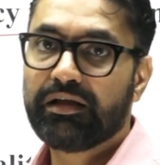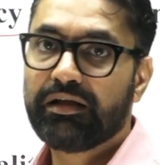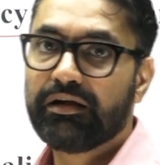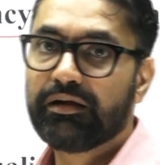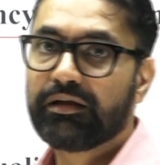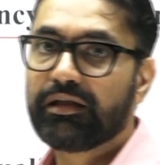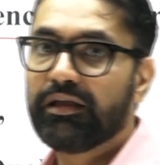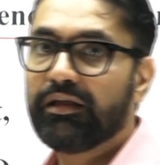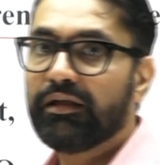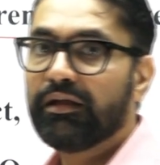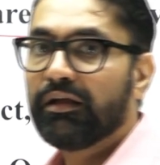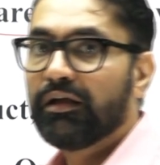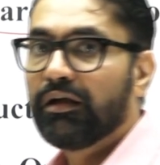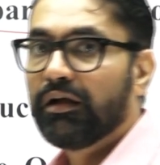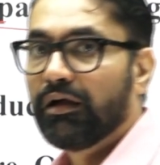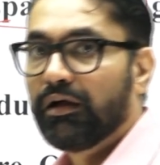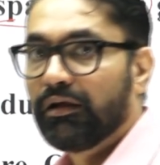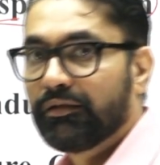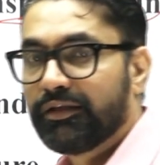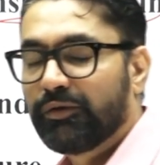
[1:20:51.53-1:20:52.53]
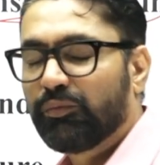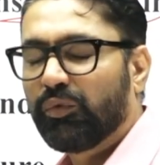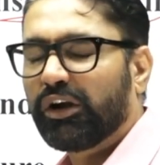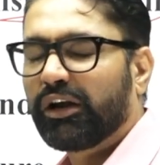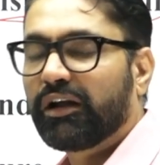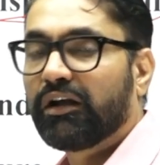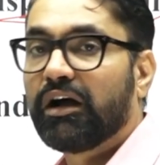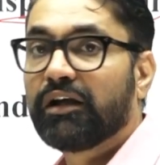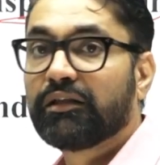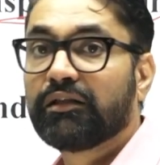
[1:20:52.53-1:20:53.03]
Okay, then what
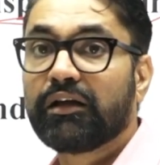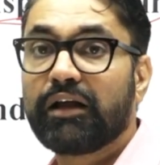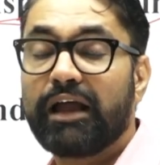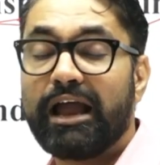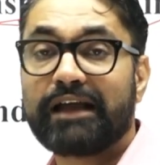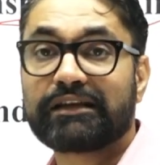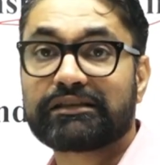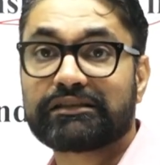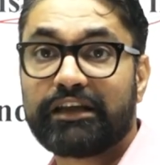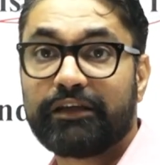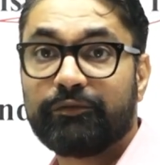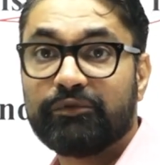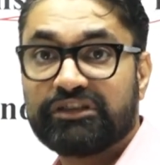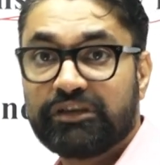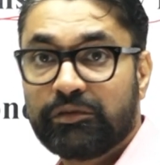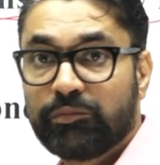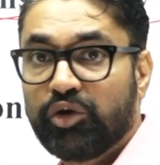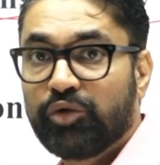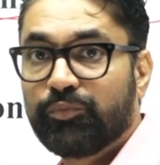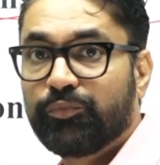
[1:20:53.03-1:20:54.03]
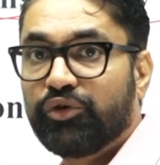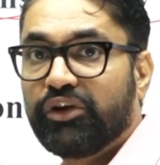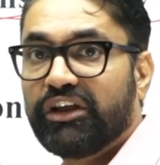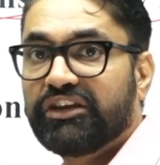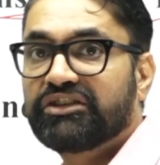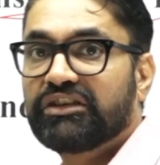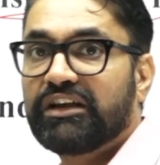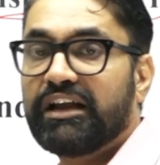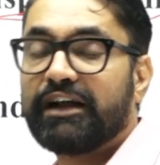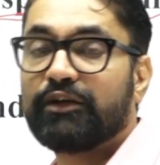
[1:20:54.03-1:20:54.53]
are other acts like Whistleblower
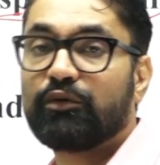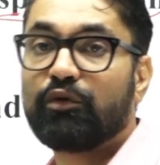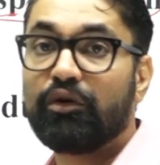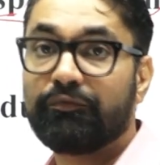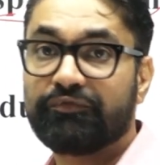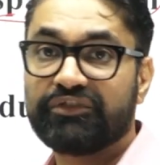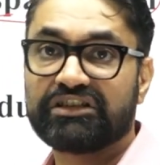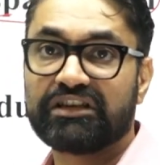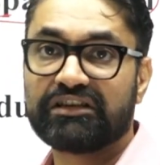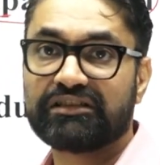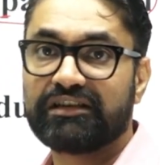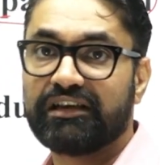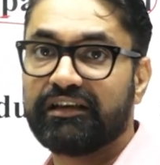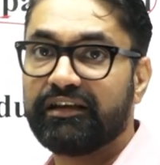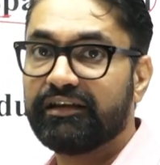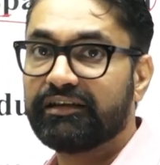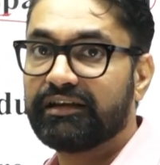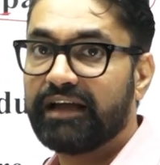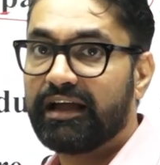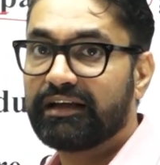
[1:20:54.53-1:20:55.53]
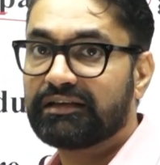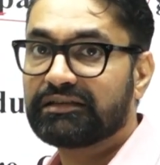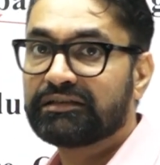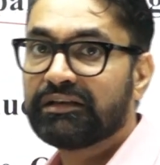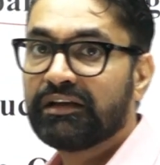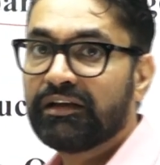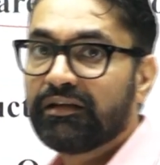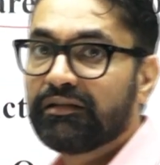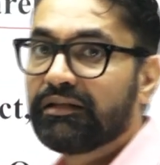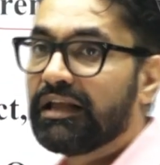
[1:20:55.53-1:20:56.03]
Protection Act, Official Secret Acts
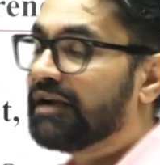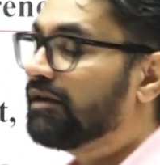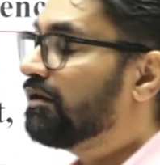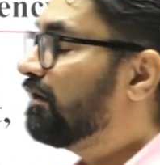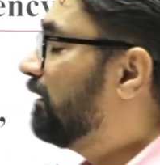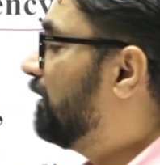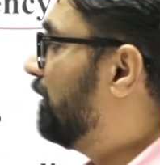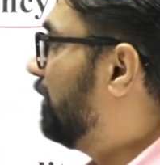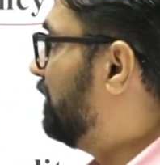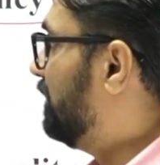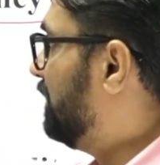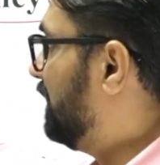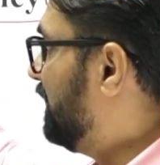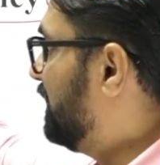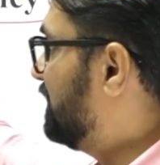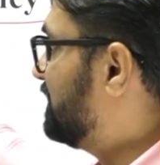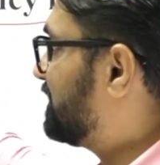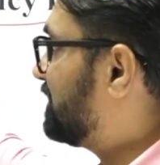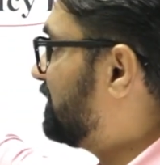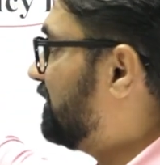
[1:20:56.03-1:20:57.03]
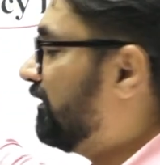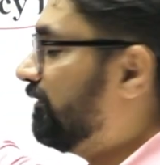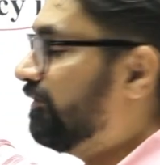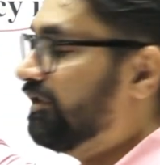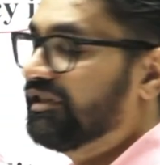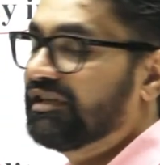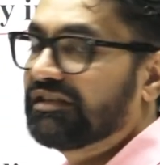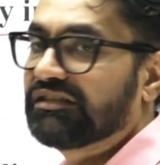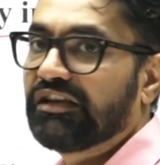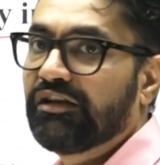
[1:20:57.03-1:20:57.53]
that deals
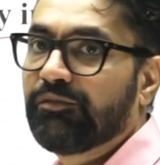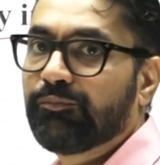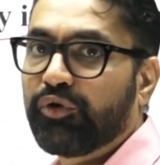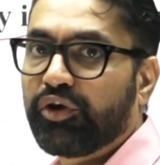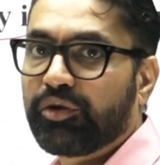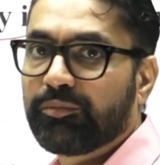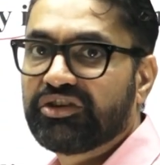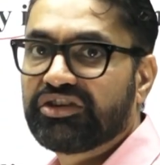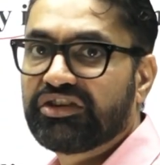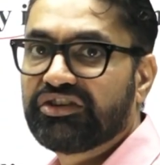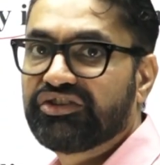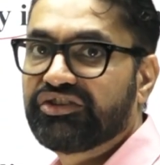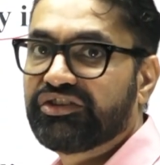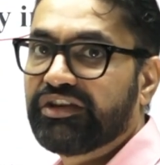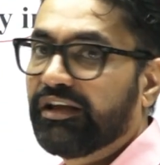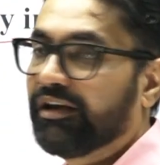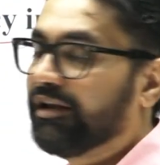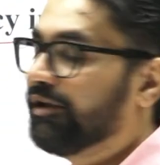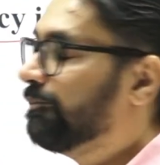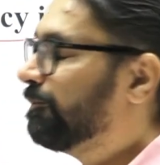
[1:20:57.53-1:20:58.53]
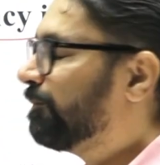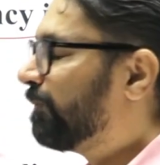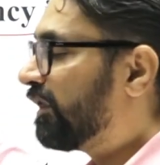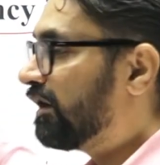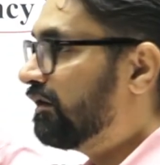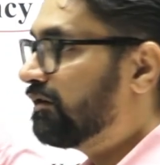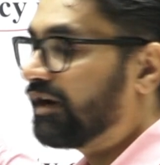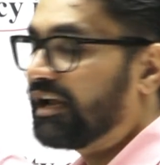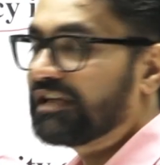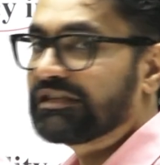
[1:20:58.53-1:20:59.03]
with this information sharing
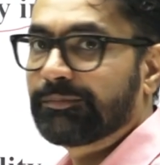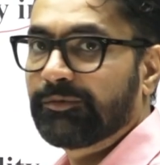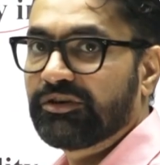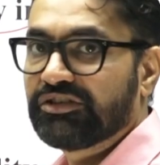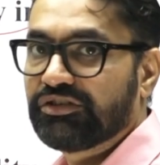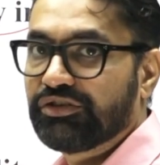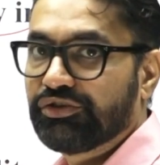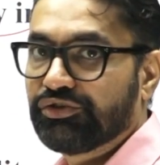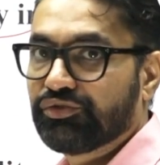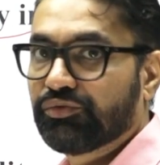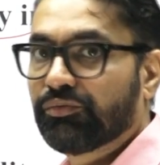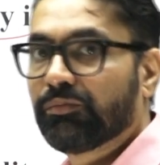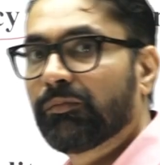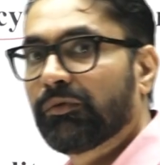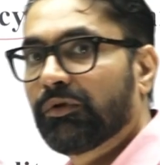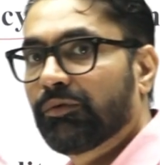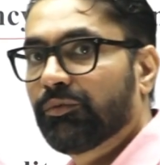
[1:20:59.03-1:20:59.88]
transparency issue.